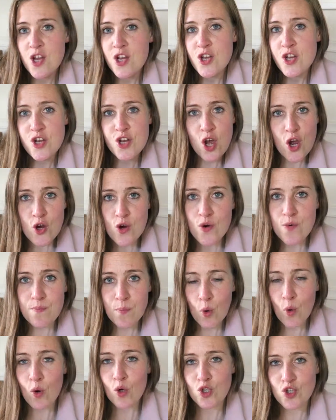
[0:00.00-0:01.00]
No
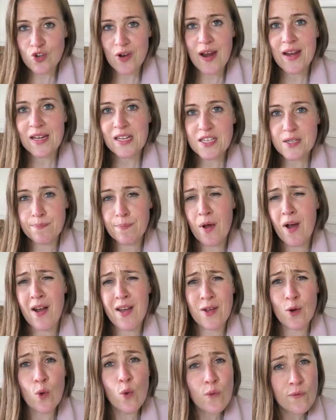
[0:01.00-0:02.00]
more training to
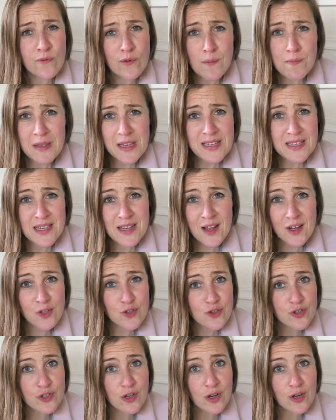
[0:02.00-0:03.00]
buy, all for a measly
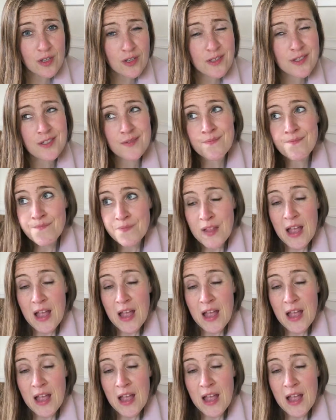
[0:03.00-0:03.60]
$100.